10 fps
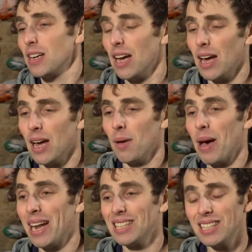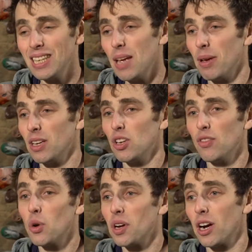And it's the same. You
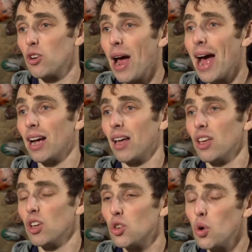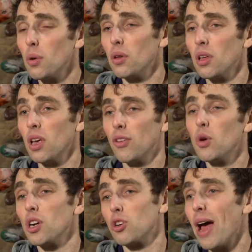go to a crag, if you go
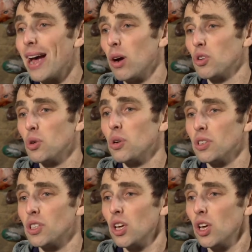to a crag outdoors,